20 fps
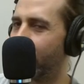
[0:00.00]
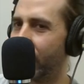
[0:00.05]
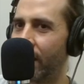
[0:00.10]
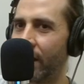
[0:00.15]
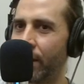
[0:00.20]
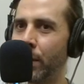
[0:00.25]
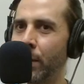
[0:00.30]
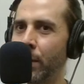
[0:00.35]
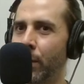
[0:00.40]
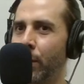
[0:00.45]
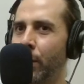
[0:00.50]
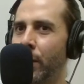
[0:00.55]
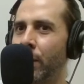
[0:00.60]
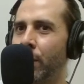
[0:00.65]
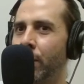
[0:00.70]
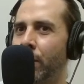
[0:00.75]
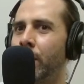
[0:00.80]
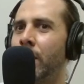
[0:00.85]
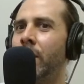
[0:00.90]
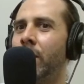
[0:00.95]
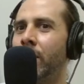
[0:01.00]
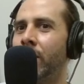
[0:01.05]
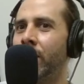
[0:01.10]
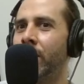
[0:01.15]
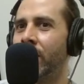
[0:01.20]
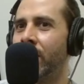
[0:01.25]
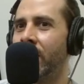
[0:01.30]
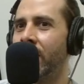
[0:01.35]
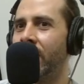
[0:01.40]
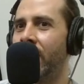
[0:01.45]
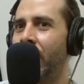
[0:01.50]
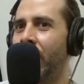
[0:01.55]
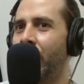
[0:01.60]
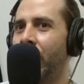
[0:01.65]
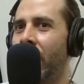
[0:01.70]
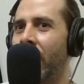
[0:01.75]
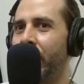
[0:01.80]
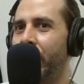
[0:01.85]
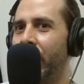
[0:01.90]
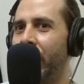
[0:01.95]
it like people we me and cj were
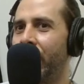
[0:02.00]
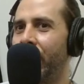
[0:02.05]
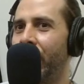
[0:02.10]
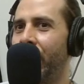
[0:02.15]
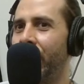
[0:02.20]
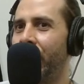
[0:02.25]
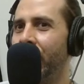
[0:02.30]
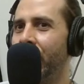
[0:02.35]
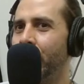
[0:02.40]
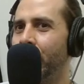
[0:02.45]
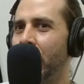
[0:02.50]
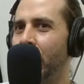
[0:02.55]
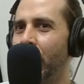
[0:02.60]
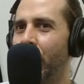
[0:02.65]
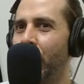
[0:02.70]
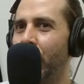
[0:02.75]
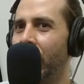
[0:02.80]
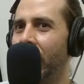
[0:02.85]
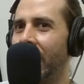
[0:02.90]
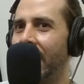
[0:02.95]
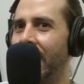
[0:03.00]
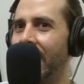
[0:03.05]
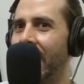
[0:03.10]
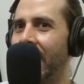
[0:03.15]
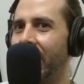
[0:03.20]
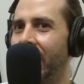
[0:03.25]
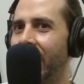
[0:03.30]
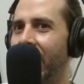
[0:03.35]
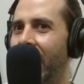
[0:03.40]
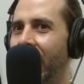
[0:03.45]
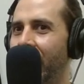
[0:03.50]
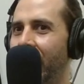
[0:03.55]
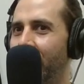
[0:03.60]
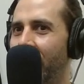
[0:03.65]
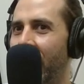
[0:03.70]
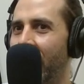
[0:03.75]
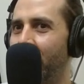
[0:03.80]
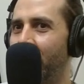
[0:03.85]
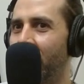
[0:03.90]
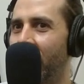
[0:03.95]
talking about this earlier people work like desk nine to
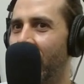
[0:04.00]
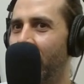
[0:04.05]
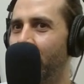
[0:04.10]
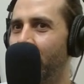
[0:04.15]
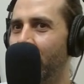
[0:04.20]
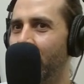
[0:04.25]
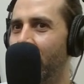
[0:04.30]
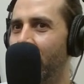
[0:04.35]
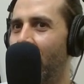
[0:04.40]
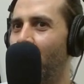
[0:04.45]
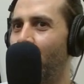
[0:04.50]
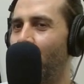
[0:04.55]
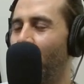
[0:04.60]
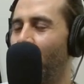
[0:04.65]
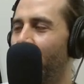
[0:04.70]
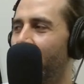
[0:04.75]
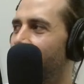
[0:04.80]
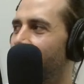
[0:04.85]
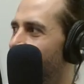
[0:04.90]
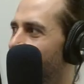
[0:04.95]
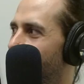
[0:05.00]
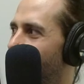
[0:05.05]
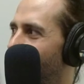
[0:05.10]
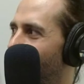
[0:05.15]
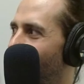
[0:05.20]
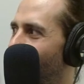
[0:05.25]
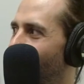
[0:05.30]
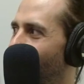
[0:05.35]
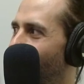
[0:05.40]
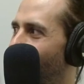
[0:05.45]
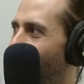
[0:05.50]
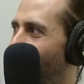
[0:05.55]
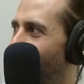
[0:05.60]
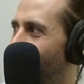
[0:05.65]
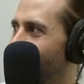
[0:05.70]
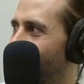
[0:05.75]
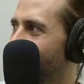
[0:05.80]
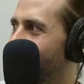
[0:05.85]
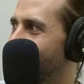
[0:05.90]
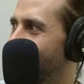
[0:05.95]
five jobs they're not working
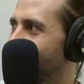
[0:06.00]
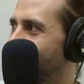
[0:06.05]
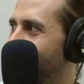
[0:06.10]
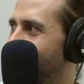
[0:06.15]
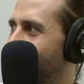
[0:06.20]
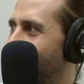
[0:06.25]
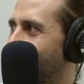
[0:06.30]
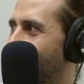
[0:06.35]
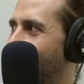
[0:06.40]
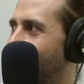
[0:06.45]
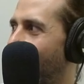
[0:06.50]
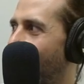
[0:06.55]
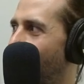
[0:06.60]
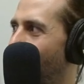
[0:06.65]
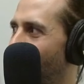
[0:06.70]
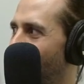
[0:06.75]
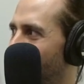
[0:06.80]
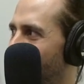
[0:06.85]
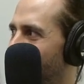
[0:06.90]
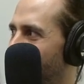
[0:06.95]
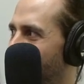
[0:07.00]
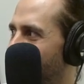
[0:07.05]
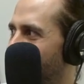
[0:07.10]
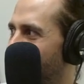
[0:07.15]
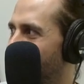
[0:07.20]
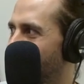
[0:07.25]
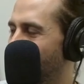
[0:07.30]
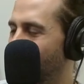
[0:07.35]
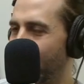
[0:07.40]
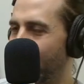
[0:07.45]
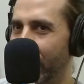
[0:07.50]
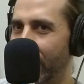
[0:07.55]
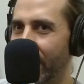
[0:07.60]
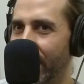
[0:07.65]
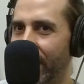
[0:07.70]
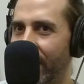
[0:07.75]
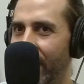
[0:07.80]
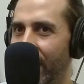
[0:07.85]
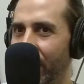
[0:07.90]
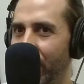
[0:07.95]
all yeah. eight hours of the day. They're sitting
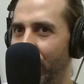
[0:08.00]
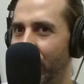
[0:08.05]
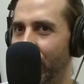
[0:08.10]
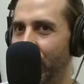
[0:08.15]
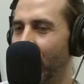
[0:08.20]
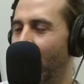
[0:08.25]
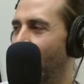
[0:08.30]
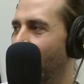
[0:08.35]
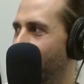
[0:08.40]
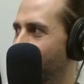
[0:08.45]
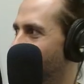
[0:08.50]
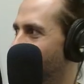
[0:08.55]
around yeah. on